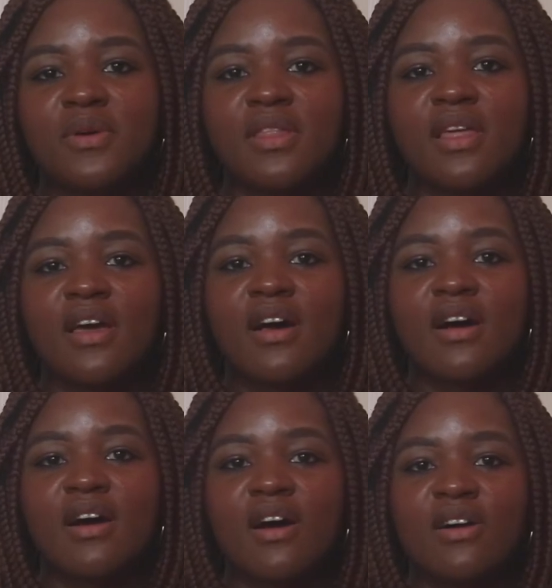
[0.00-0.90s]
with
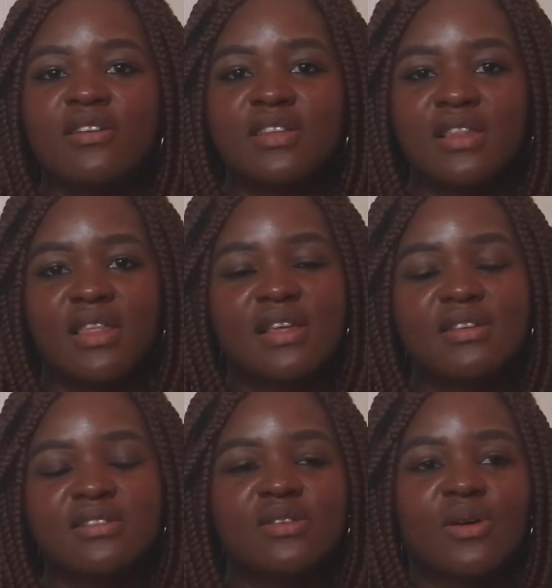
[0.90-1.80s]
all the
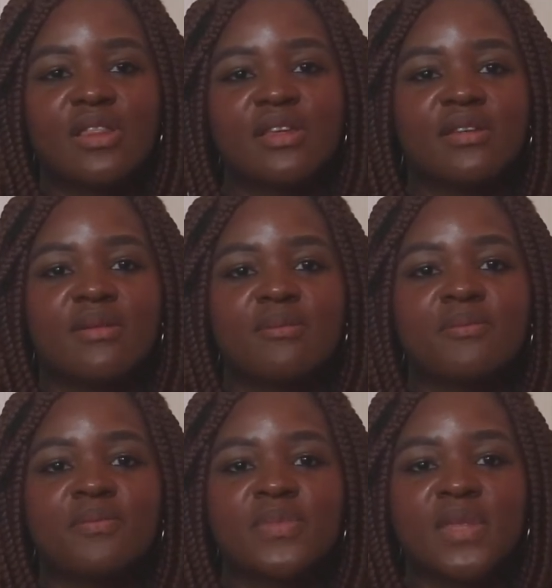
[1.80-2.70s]
things on them.
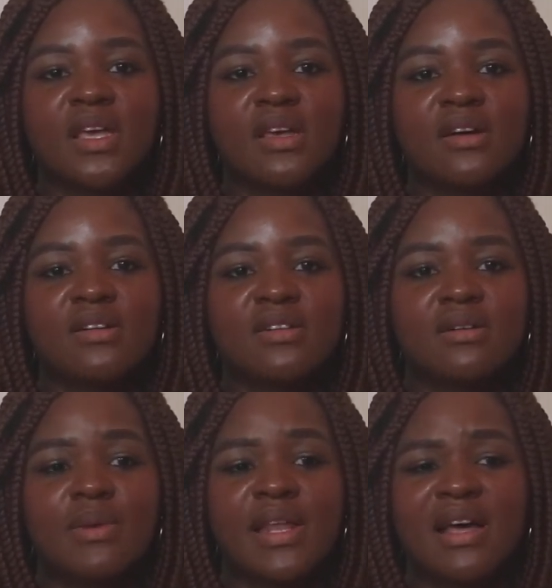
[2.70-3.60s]

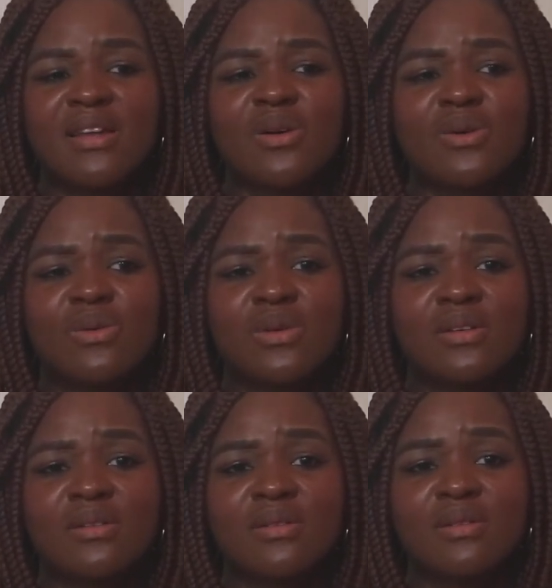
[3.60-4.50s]
And I know
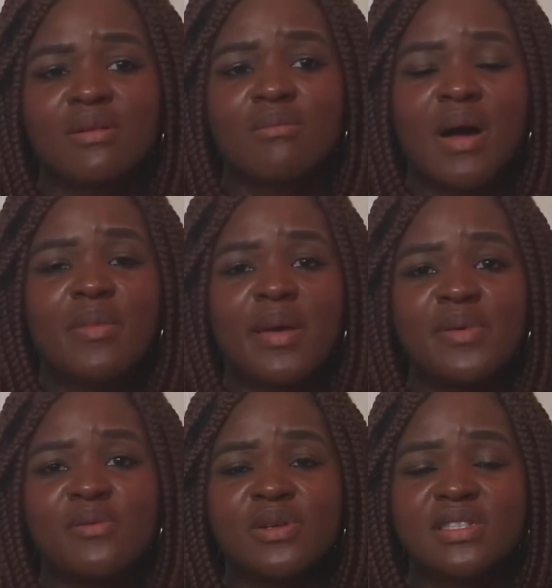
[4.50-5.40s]
my
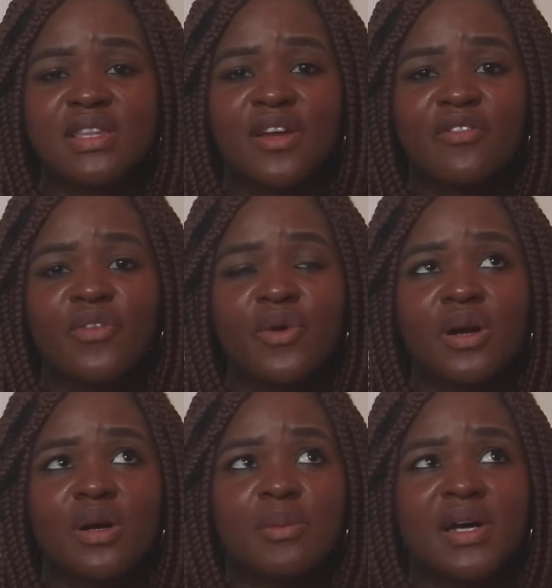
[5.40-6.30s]
baby was there for
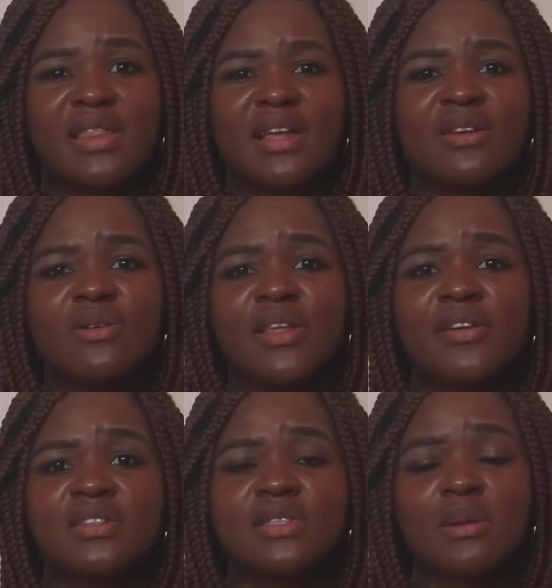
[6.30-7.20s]
a month. I know
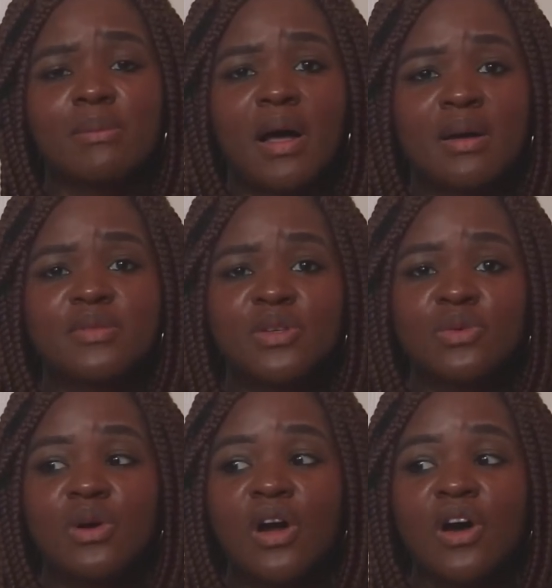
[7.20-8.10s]
there are some moms who
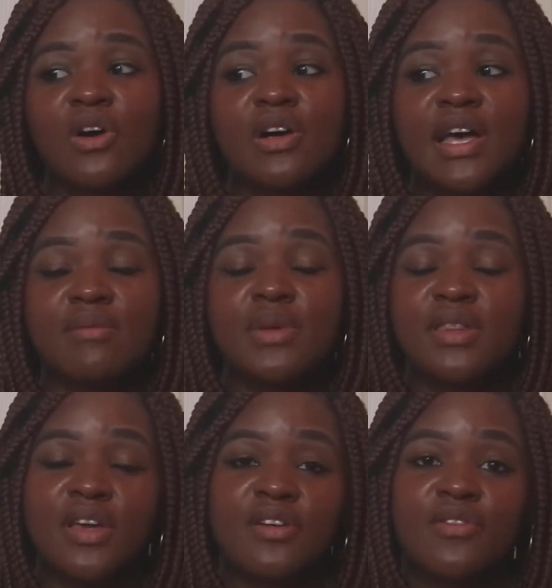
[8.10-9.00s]
have
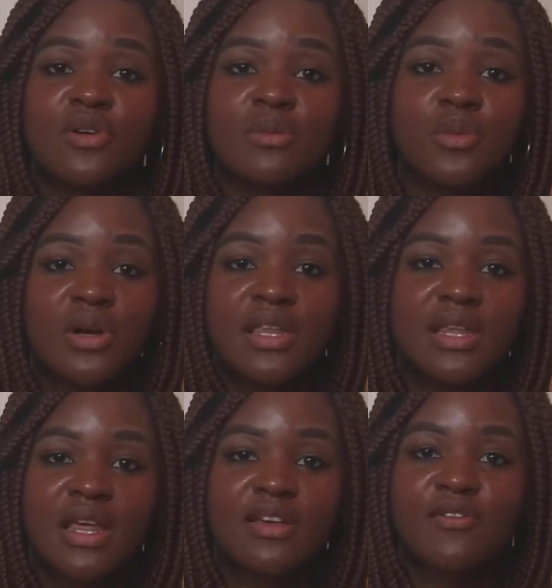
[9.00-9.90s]
been there for more
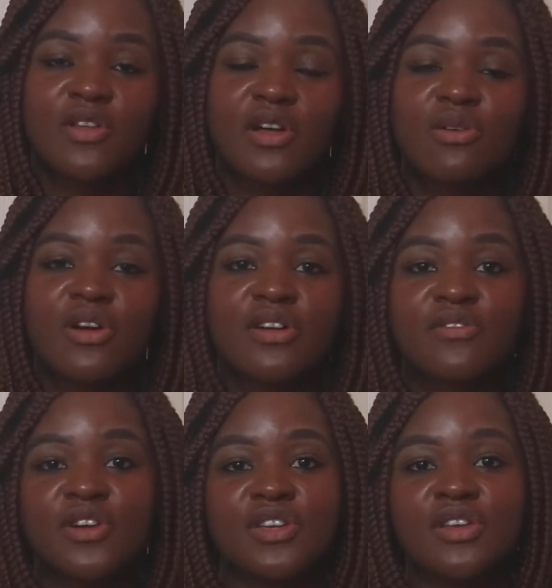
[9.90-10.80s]
than that, for longer, for